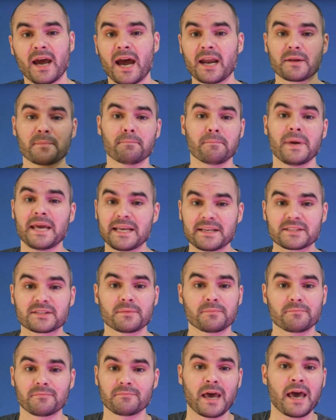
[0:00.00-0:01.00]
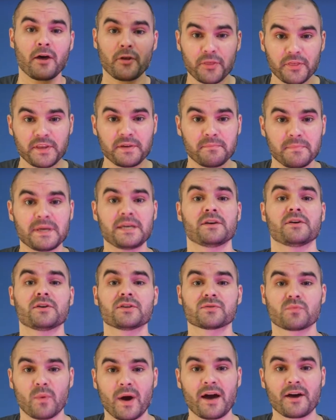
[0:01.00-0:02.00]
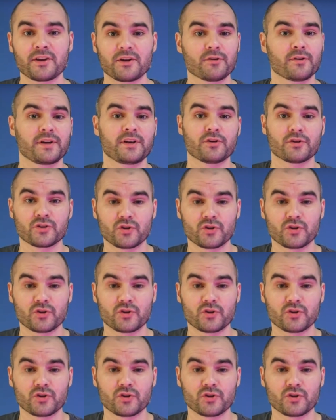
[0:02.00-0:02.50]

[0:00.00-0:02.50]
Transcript: how to make some healthy meals while you're in your